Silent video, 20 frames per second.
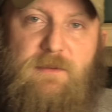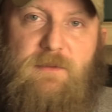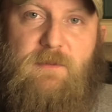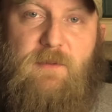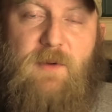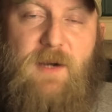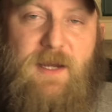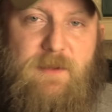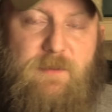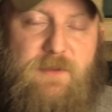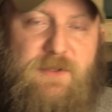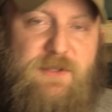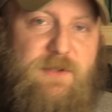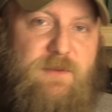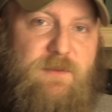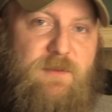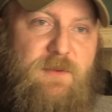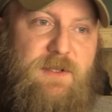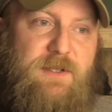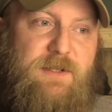Why would
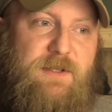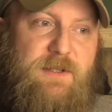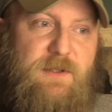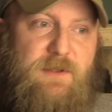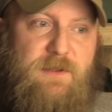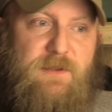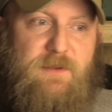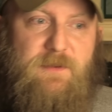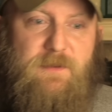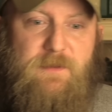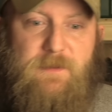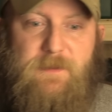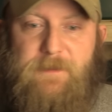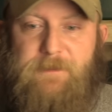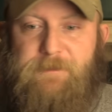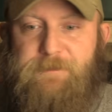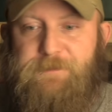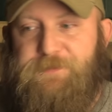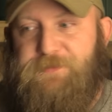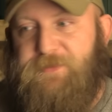you want to
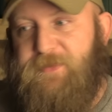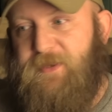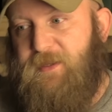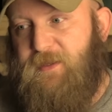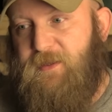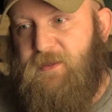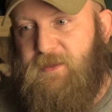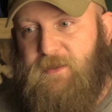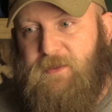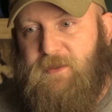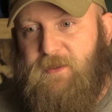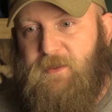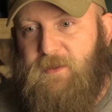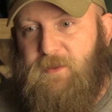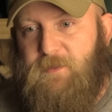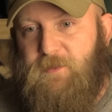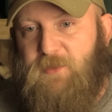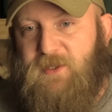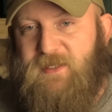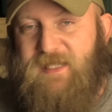
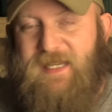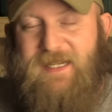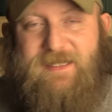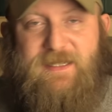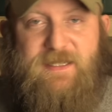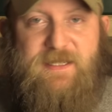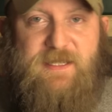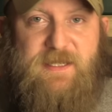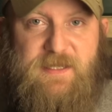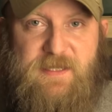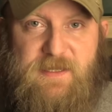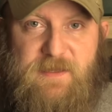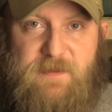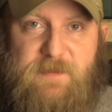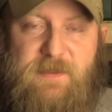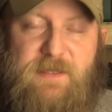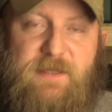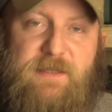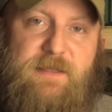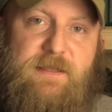protect a system
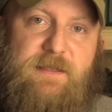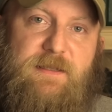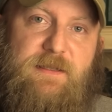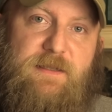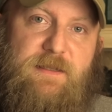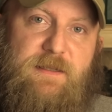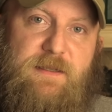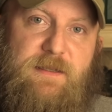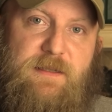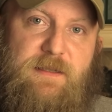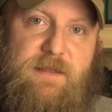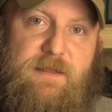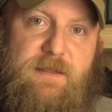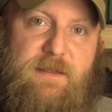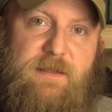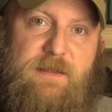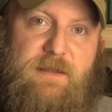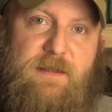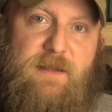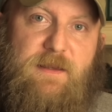
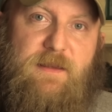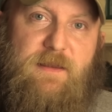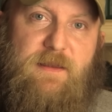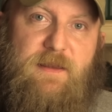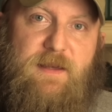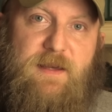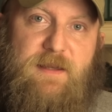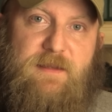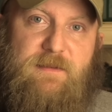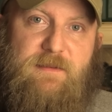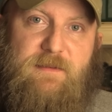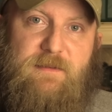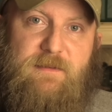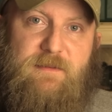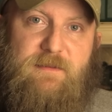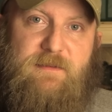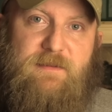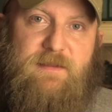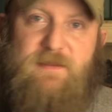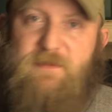that
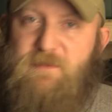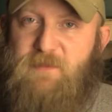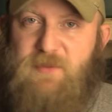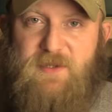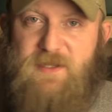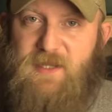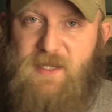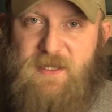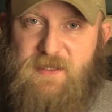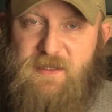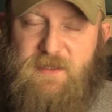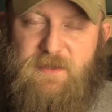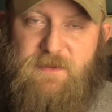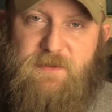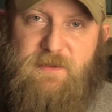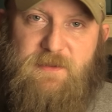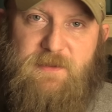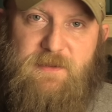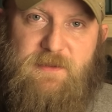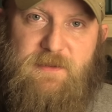didn't protect
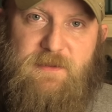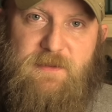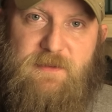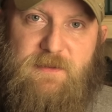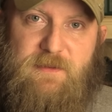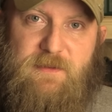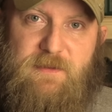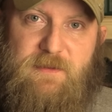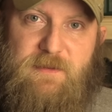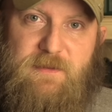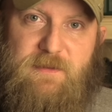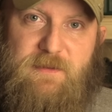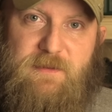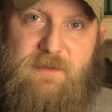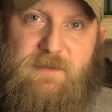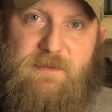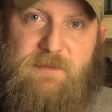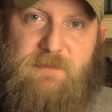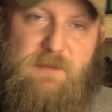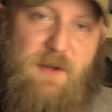you?
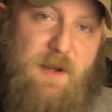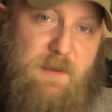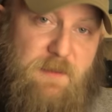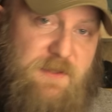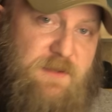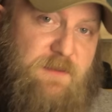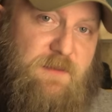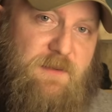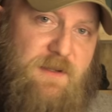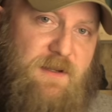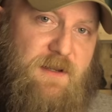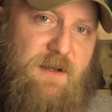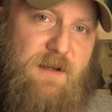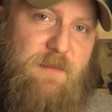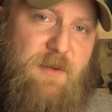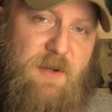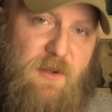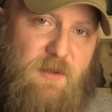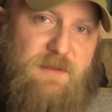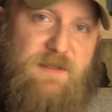Why would you want to
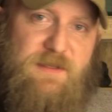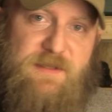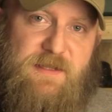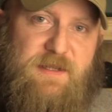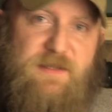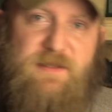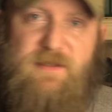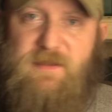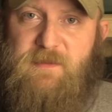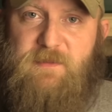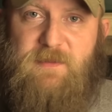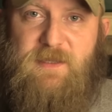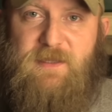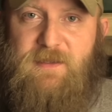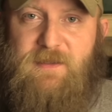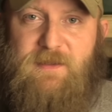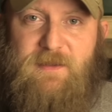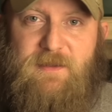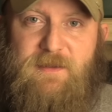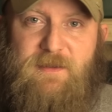uphold a system
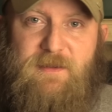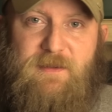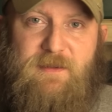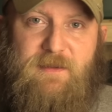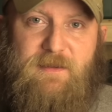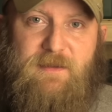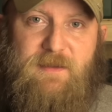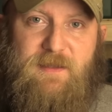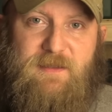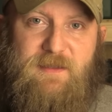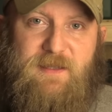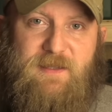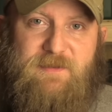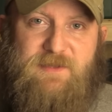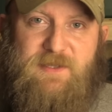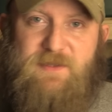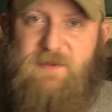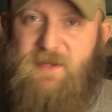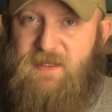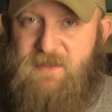that
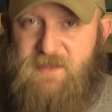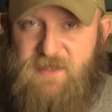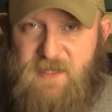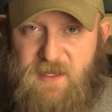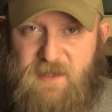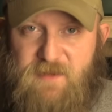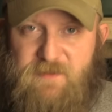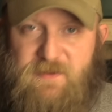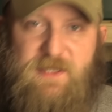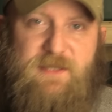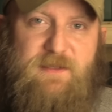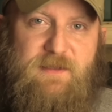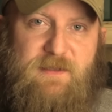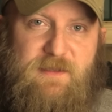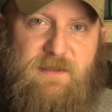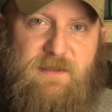left you outside of it?